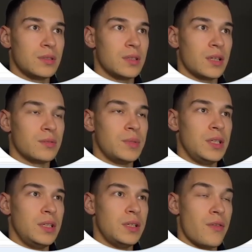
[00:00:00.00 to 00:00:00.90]
That will
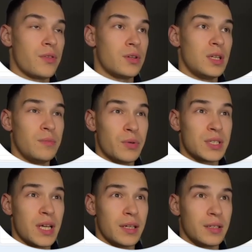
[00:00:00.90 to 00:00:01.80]
be
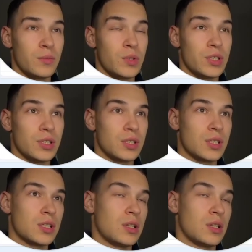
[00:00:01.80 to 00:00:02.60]
13%, which is,